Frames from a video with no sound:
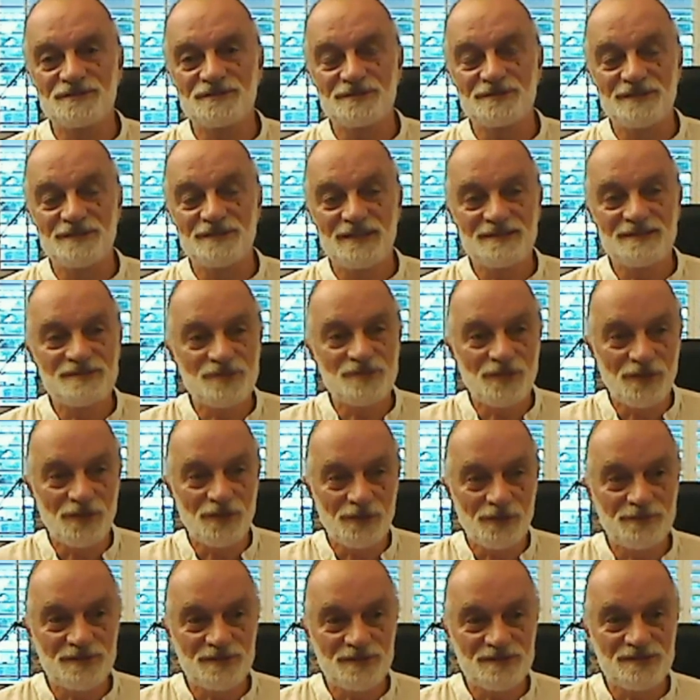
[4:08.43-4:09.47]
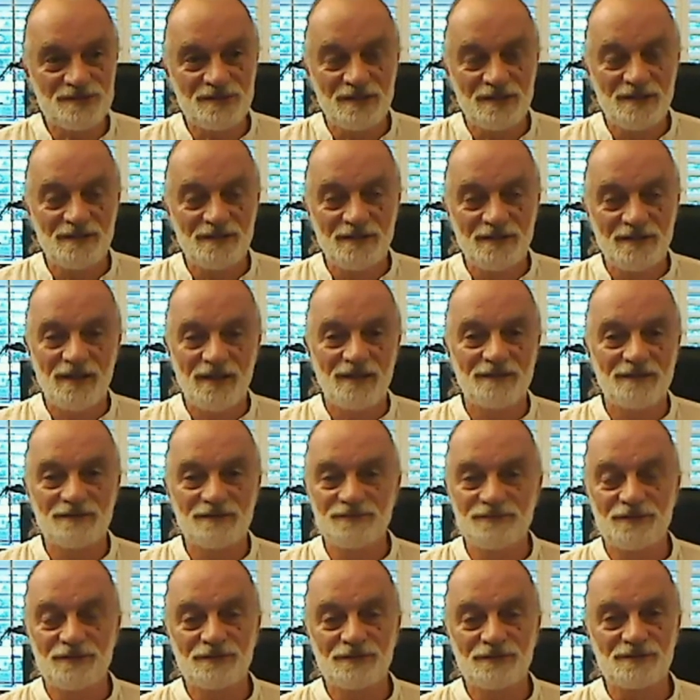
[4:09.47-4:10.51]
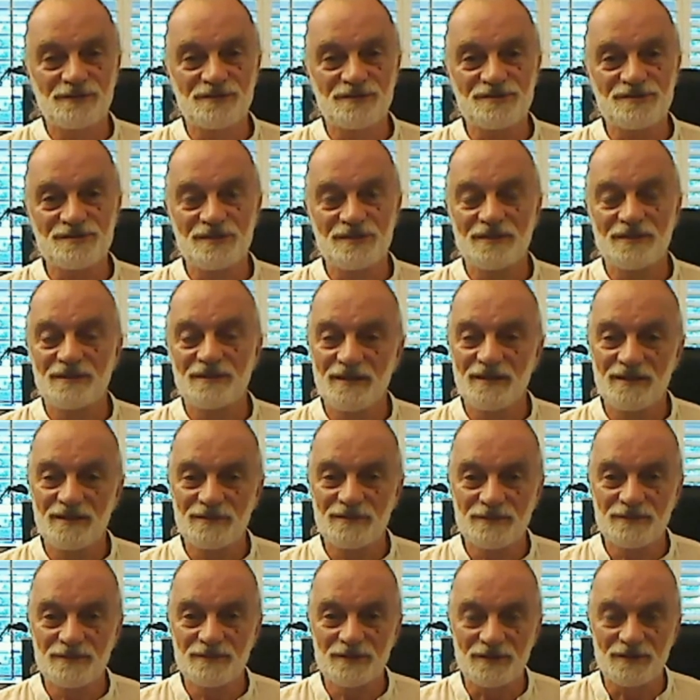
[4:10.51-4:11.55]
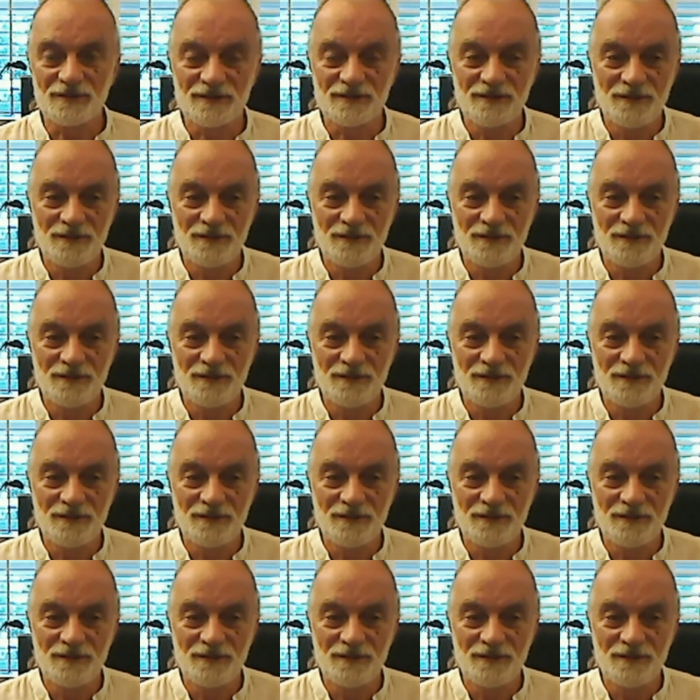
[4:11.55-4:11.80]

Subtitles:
So that's always our focus on our work.